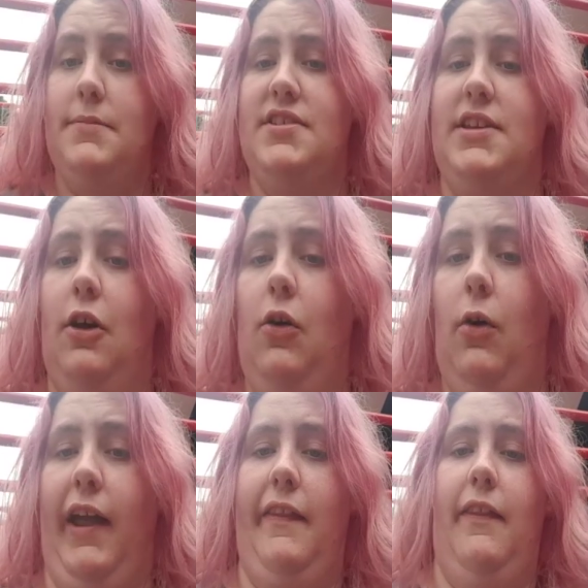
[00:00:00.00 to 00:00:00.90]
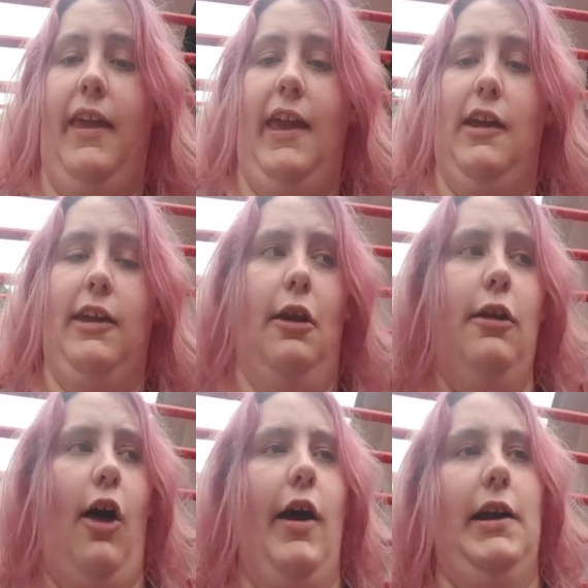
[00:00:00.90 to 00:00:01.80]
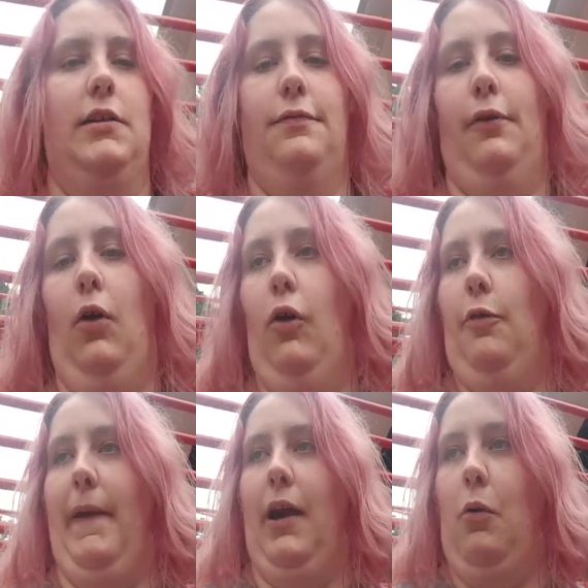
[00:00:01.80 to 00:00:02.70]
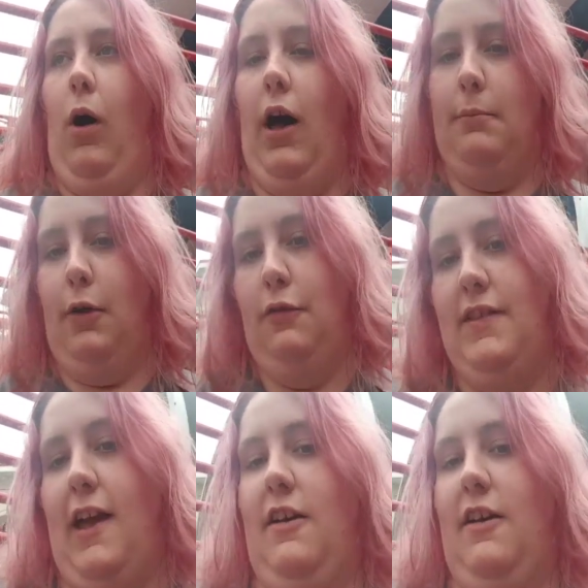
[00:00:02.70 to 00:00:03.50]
I'm still in the queue line for the big one.